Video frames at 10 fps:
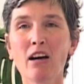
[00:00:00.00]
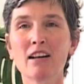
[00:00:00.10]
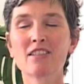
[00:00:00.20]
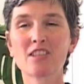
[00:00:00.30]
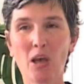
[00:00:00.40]

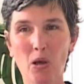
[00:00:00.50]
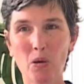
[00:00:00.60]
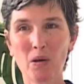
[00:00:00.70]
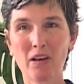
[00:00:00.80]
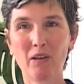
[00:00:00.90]
So,
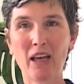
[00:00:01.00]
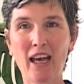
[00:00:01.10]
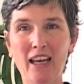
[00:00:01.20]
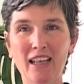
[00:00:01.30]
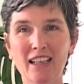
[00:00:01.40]

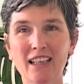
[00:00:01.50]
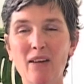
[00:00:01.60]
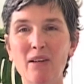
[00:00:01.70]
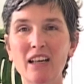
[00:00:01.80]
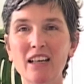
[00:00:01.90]
okay, now
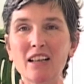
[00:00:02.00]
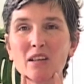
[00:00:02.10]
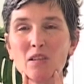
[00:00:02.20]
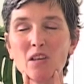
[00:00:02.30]
we're gonna